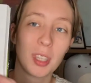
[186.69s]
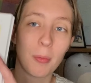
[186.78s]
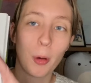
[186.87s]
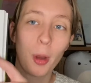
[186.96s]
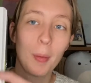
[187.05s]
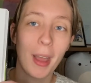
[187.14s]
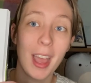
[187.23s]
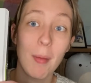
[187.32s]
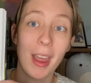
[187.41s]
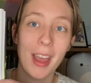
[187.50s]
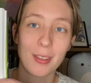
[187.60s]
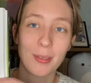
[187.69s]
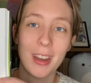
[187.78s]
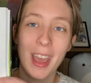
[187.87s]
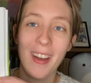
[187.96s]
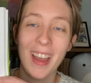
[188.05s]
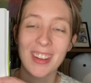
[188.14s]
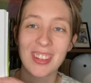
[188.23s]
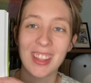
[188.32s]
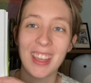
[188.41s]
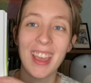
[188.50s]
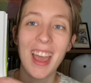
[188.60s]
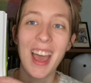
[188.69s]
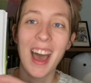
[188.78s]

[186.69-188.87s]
some growing behind my house right now, actually.